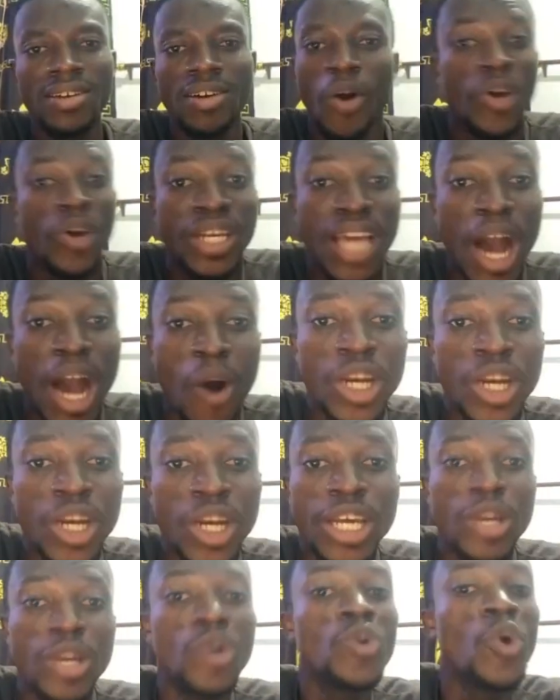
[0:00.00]
On their own,
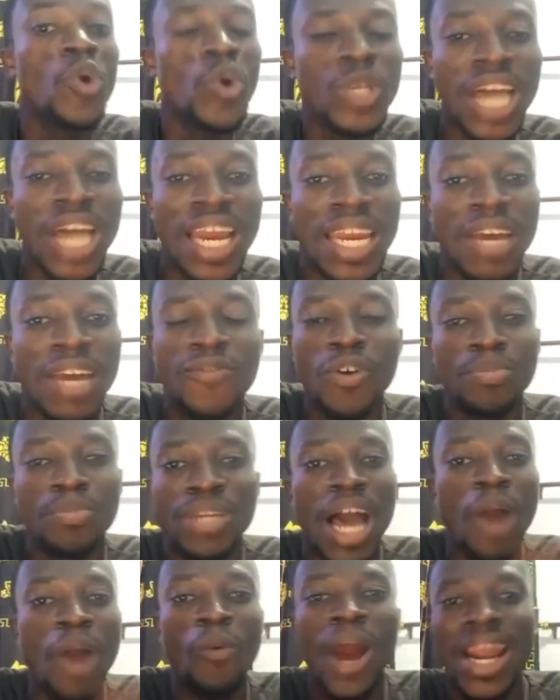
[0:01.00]
they don't know their left from
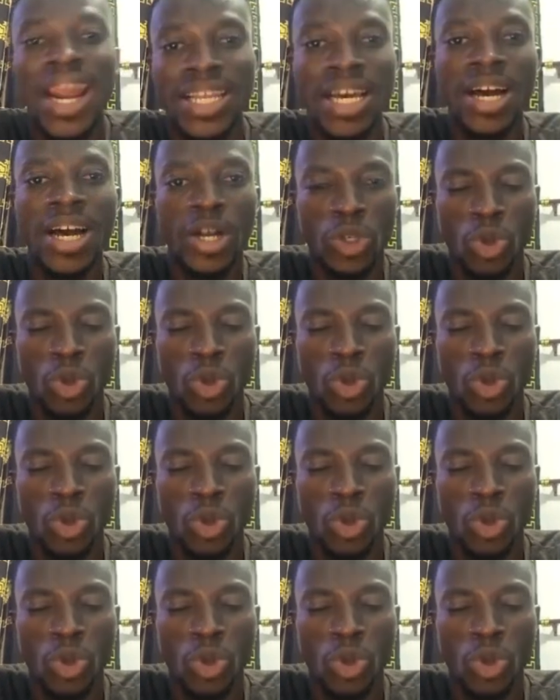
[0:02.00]
their right.